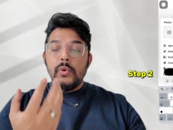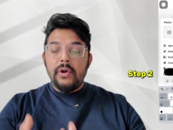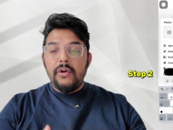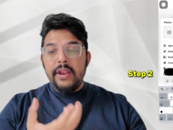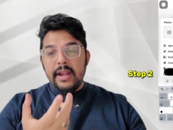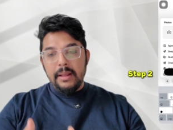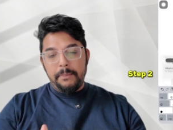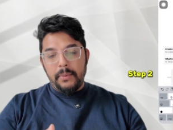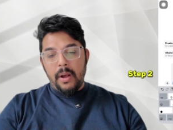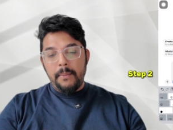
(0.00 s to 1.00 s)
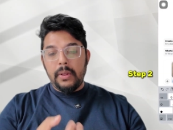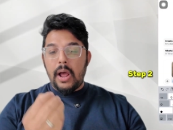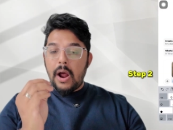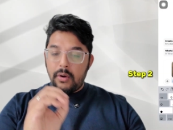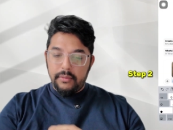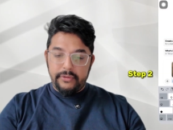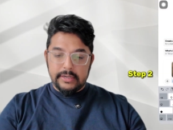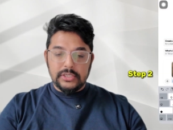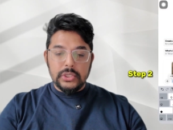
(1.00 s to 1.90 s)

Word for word: to create a prompt out of it.